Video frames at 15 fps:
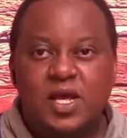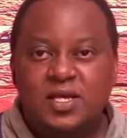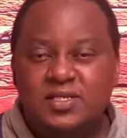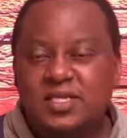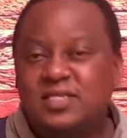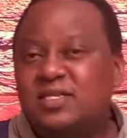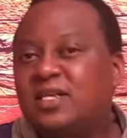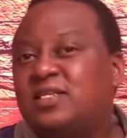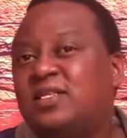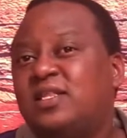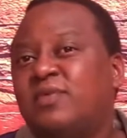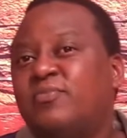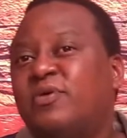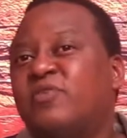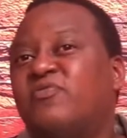Says, Let
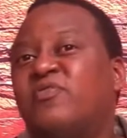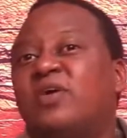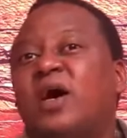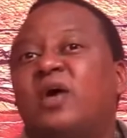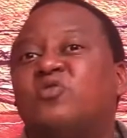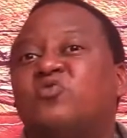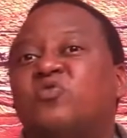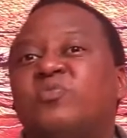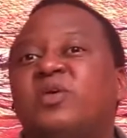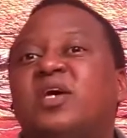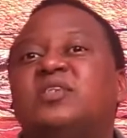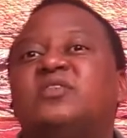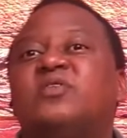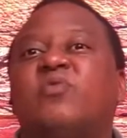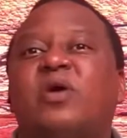them give her to me
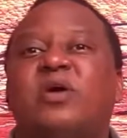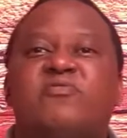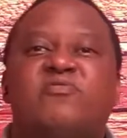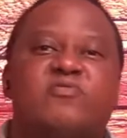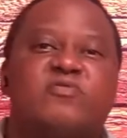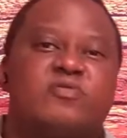as a wife.